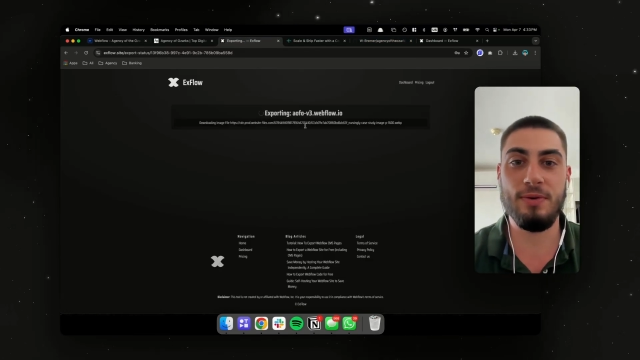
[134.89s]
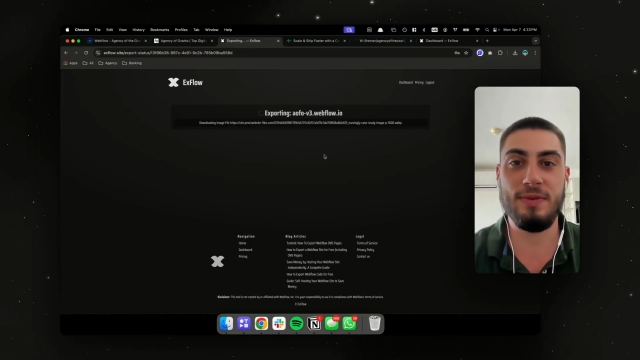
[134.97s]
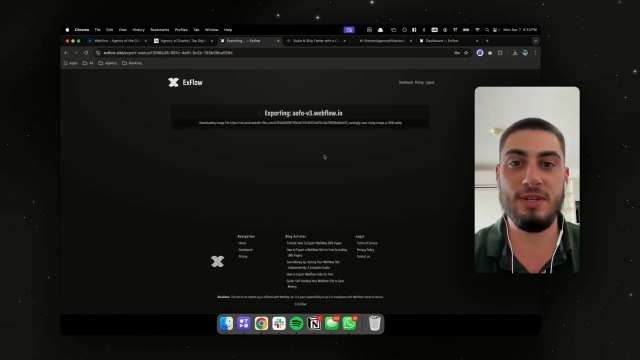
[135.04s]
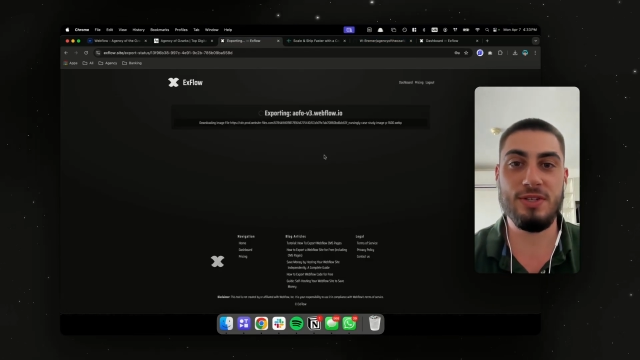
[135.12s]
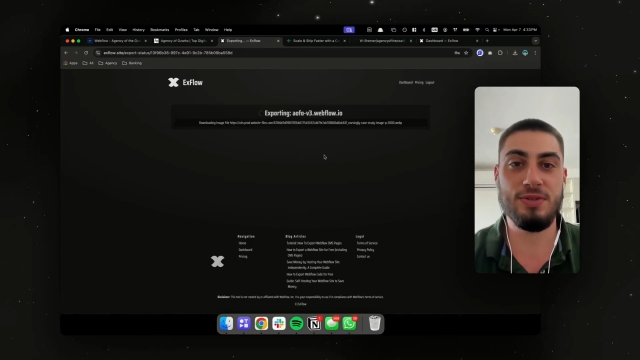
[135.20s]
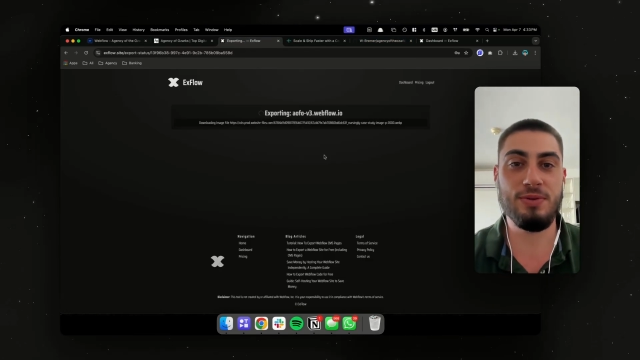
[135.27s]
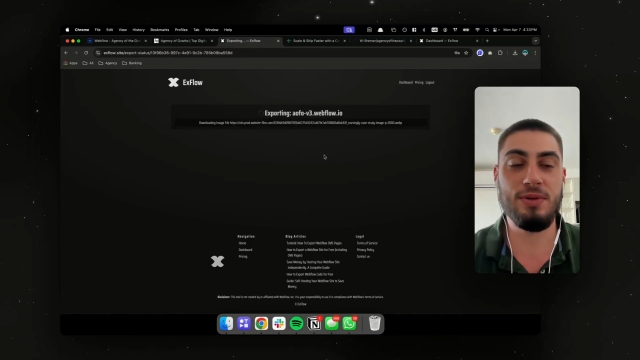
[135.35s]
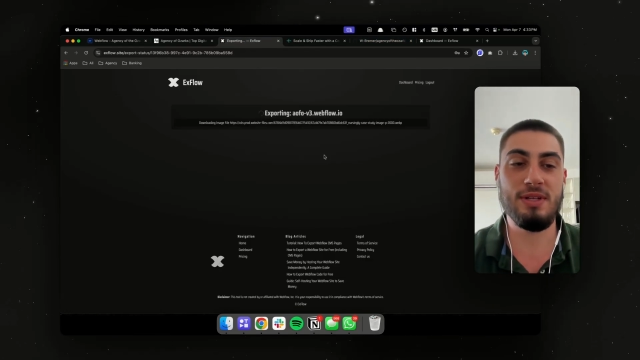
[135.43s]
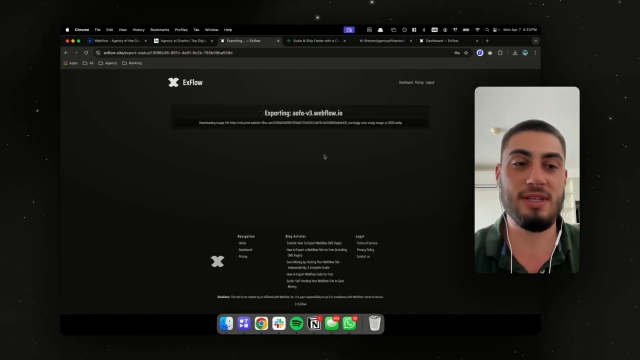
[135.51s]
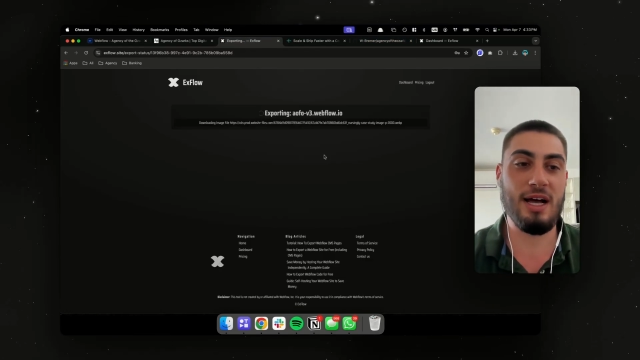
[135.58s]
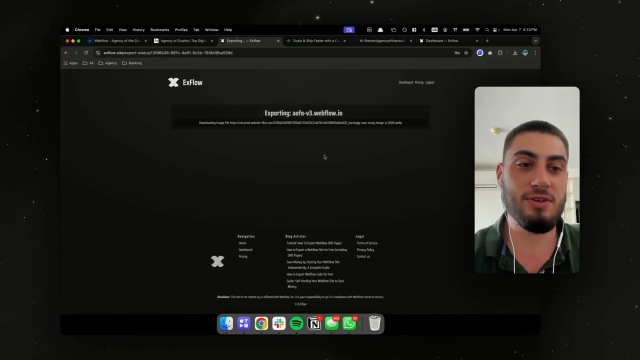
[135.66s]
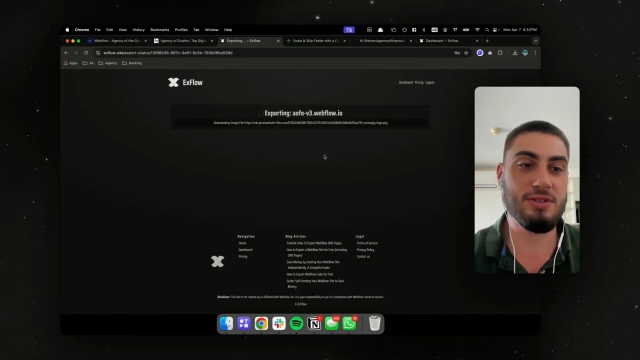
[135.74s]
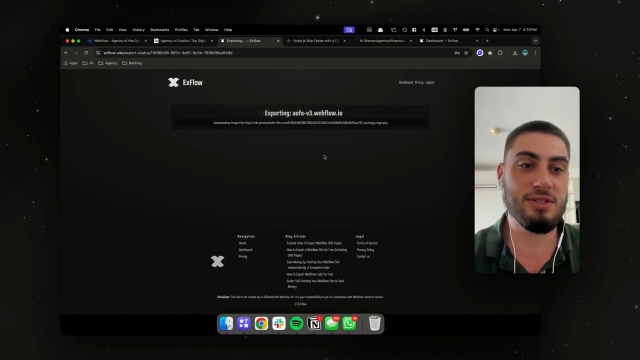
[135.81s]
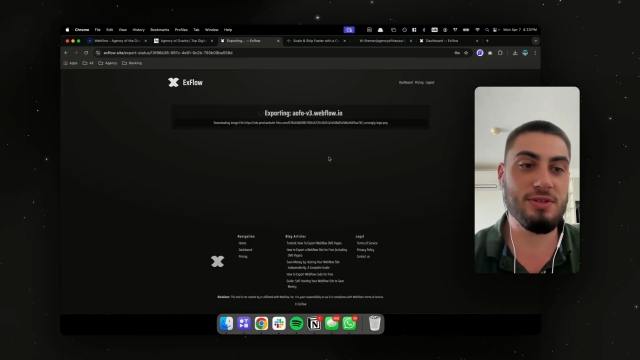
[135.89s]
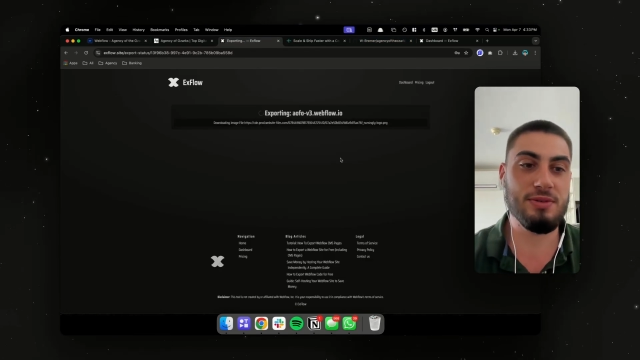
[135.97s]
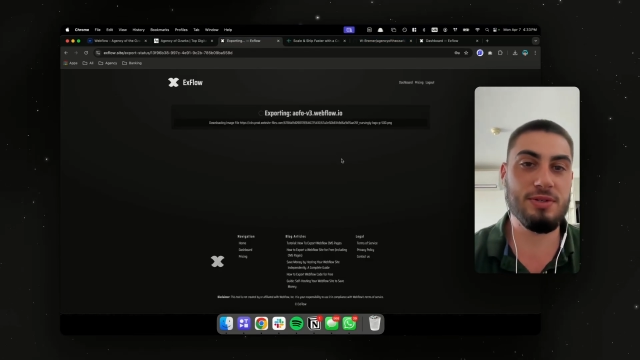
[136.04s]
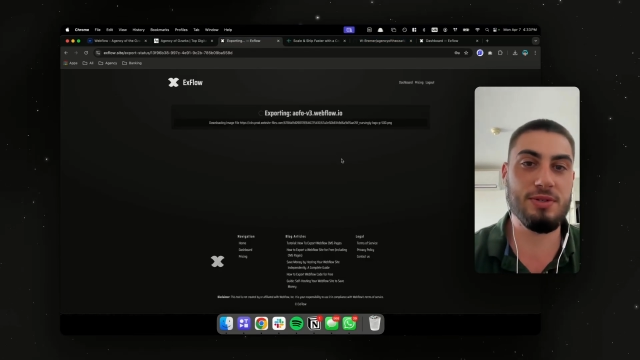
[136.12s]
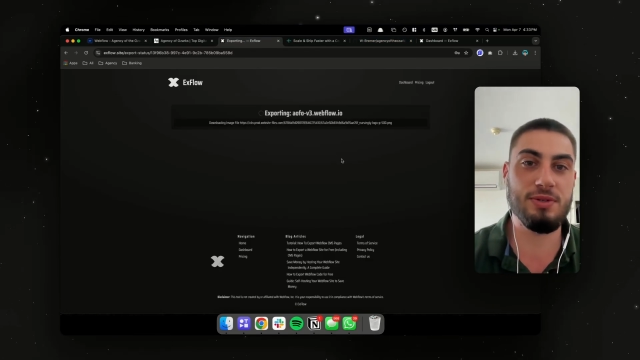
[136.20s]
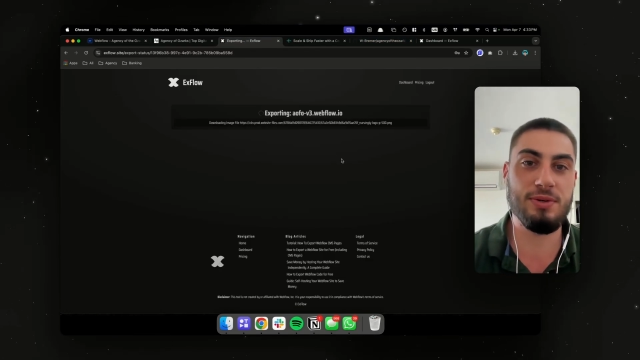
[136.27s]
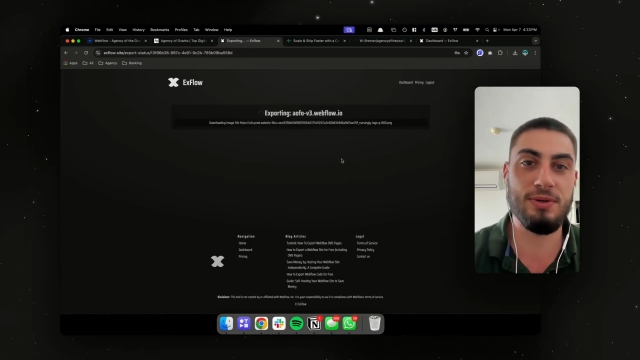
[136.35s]
this tool allows you
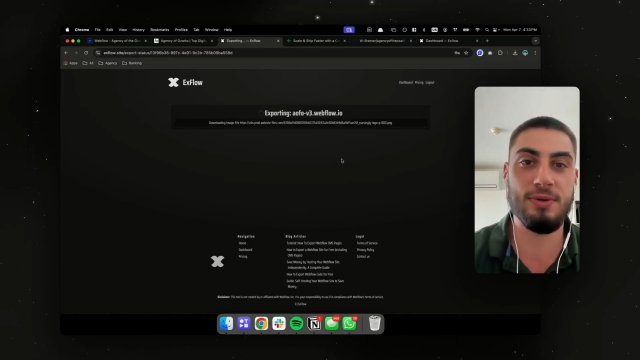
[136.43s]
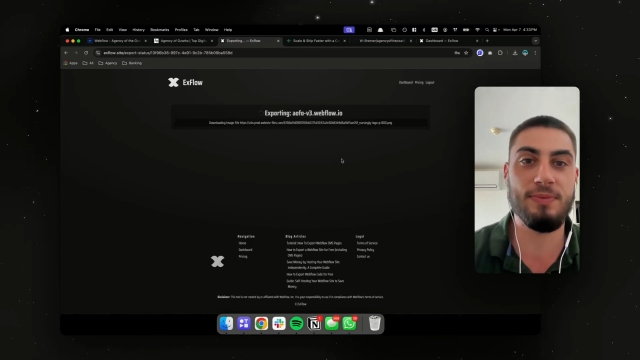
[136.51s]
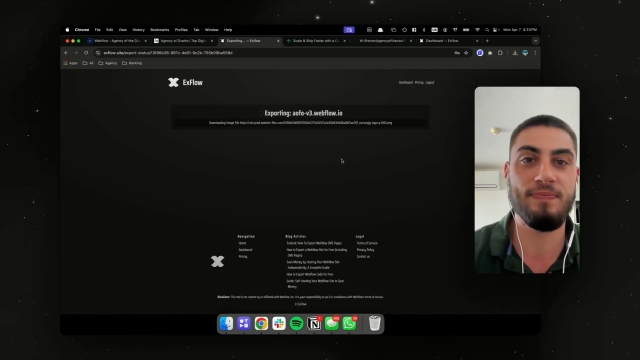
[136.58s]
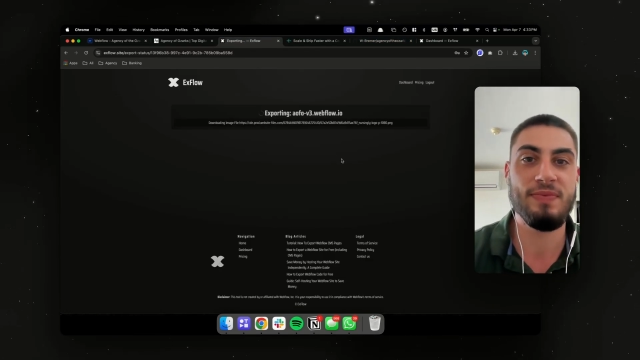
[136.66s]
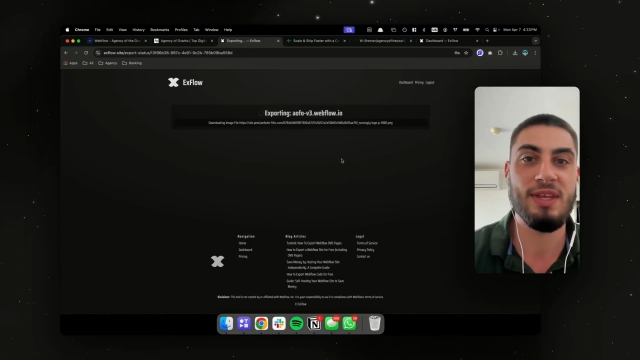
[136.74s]
to